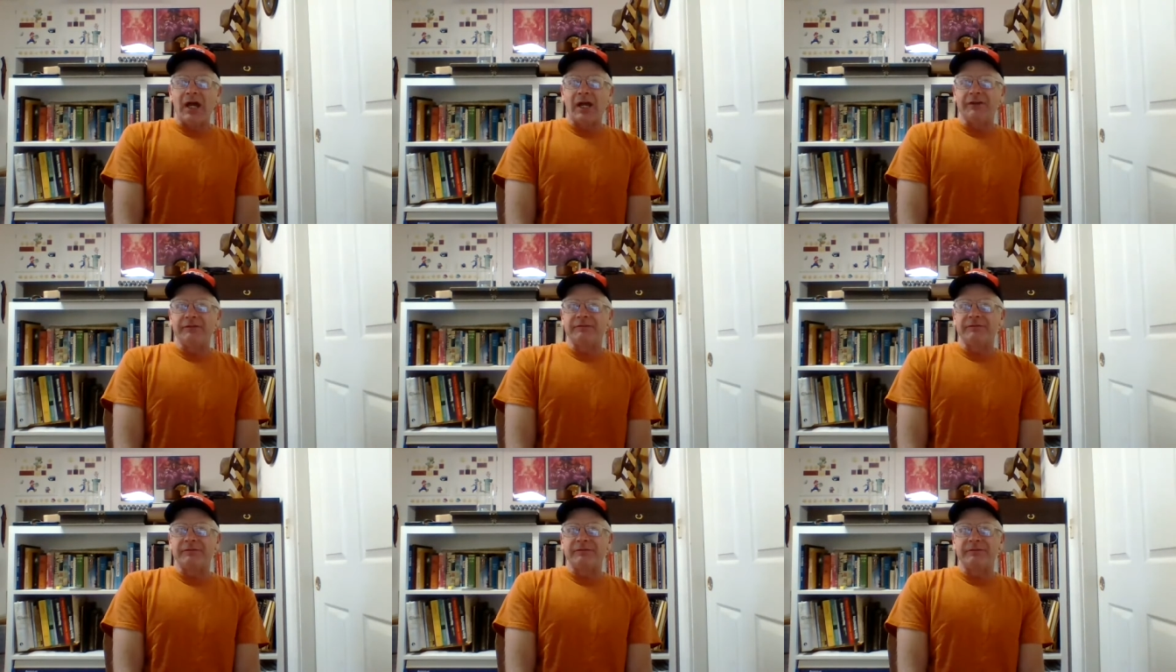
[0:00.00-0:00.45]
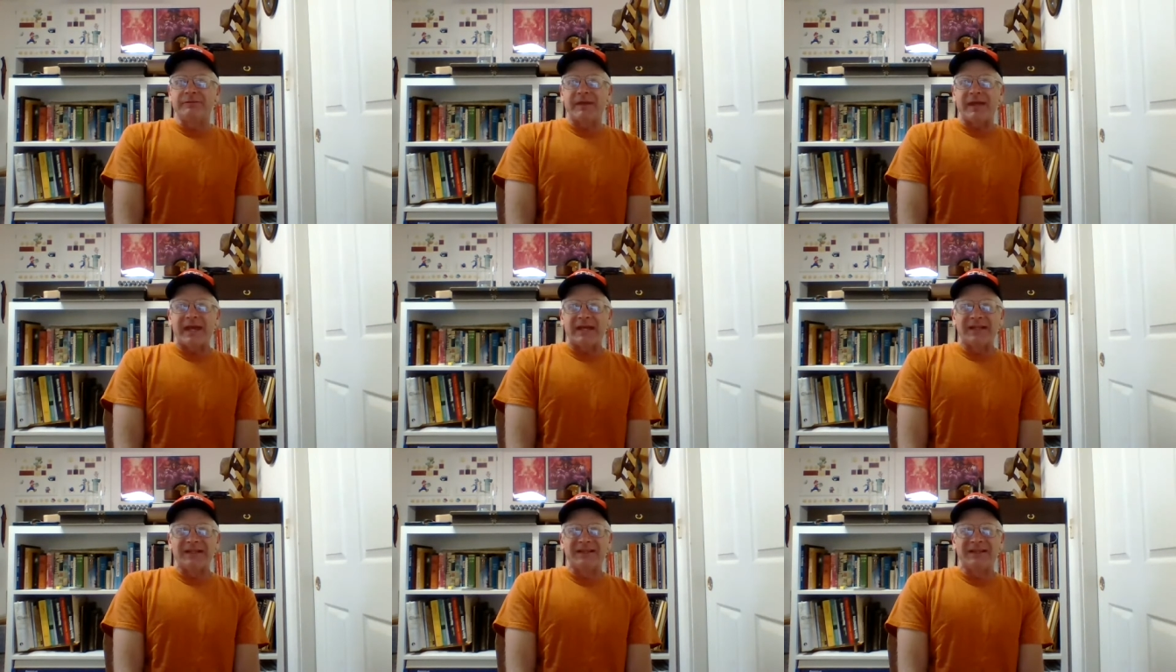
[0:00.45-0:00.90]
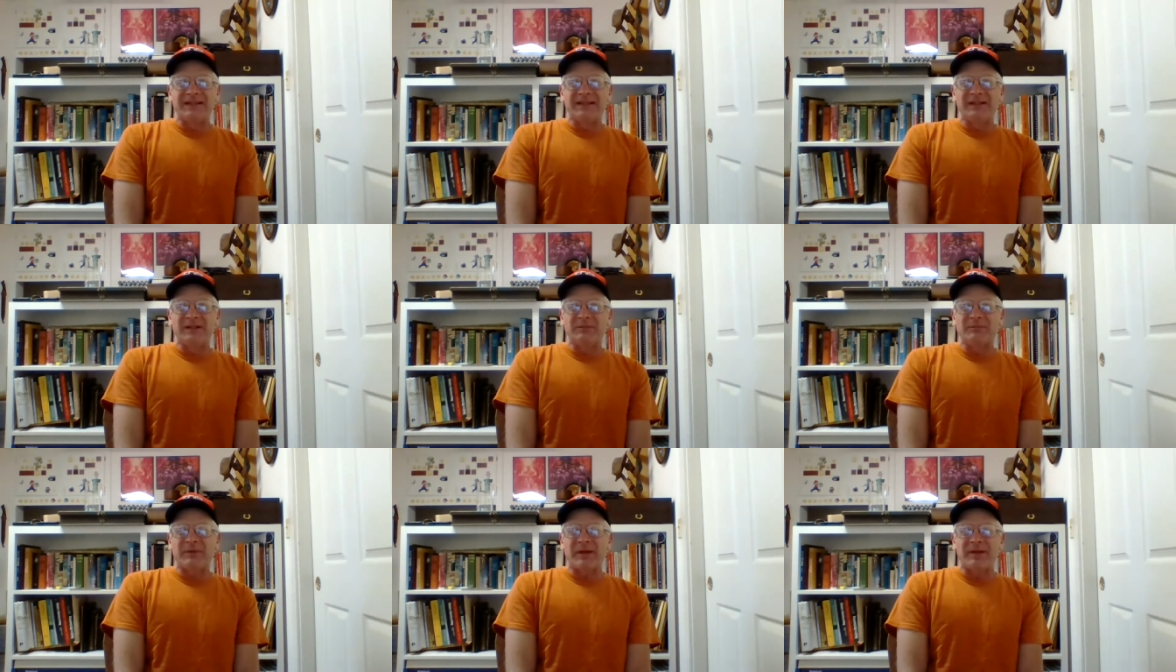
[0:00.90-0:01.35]
I've had a
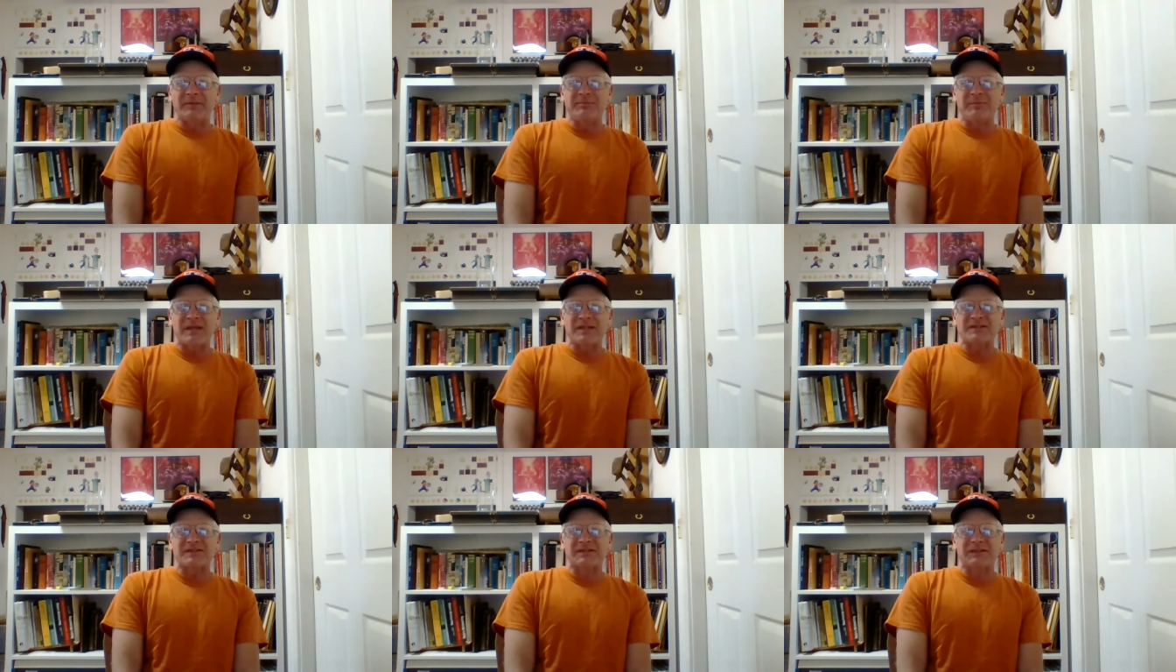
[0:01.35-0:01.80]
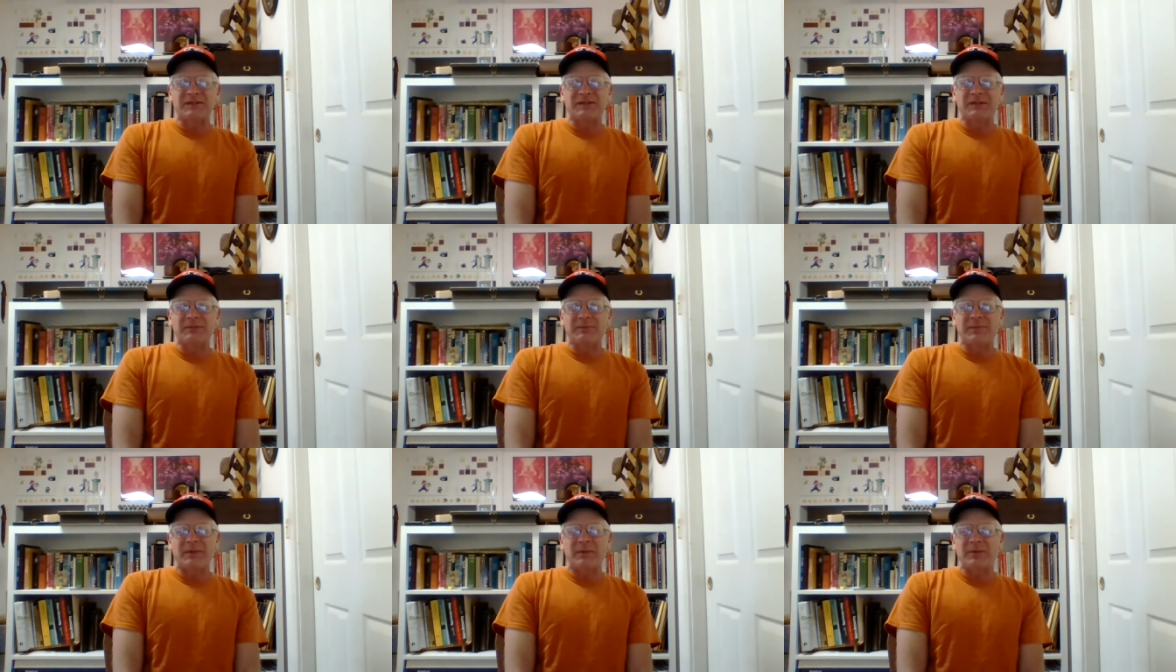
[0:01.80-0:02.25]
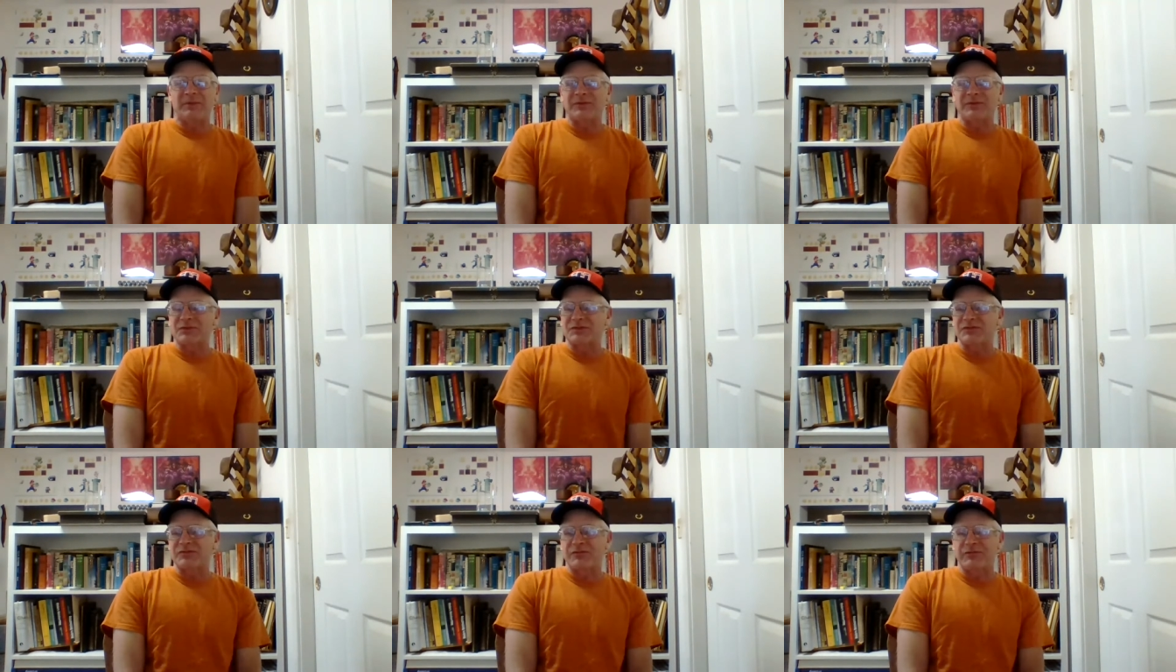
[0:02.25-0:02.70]
little I messed a little bit with
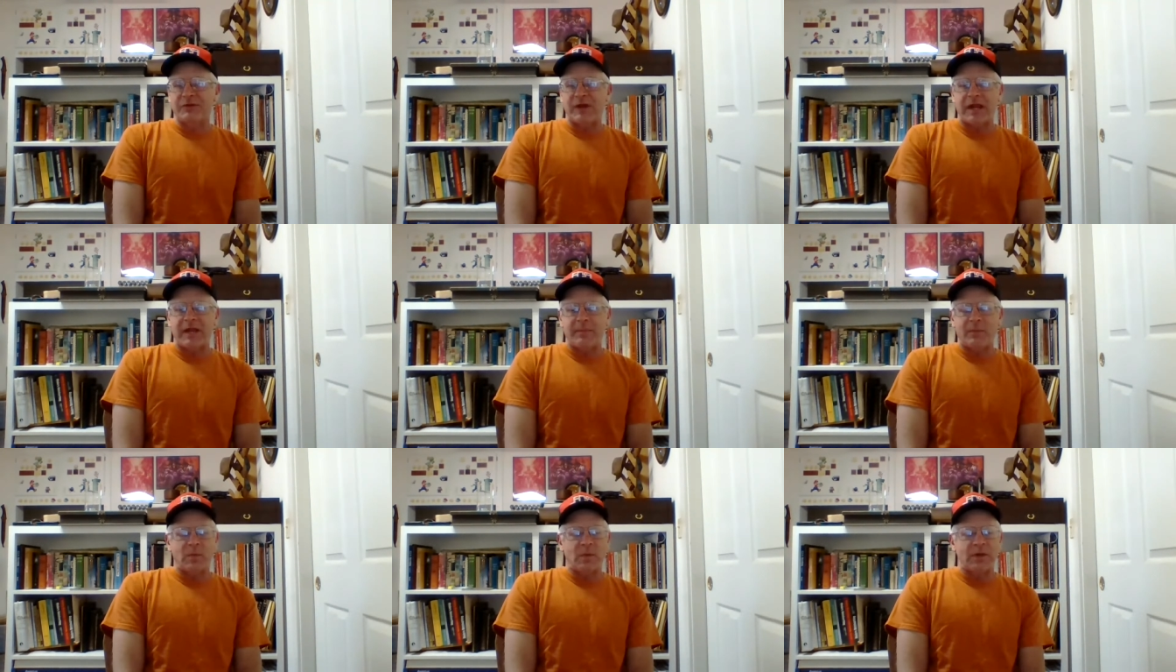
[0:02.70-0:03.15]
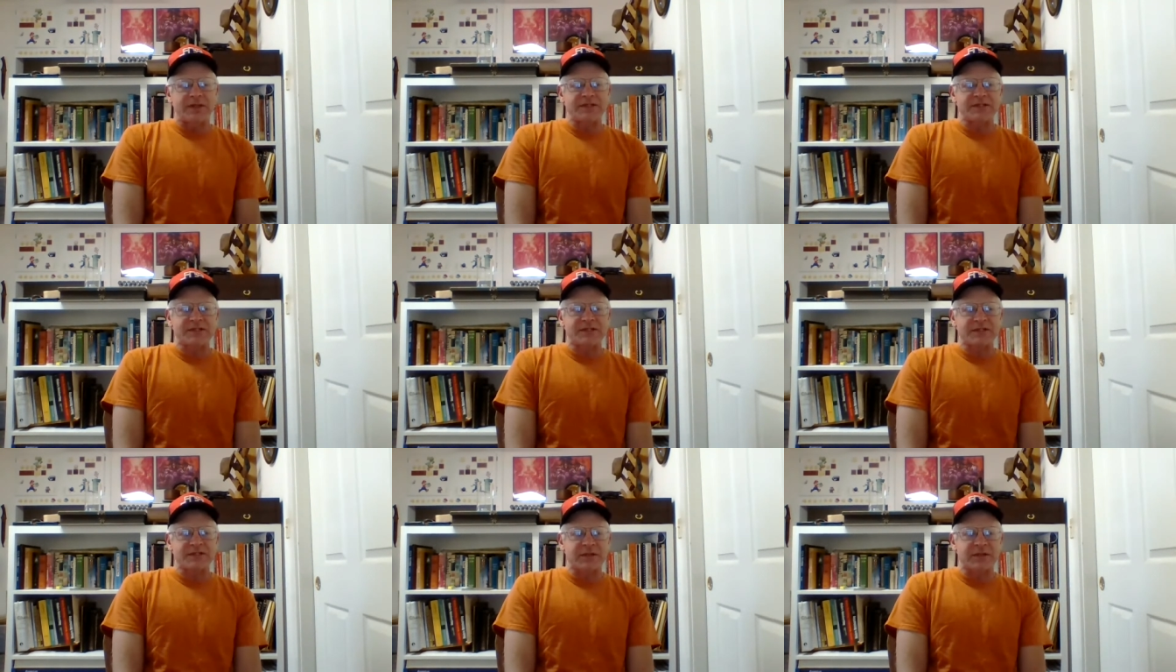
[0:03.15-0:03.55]
those frame ones.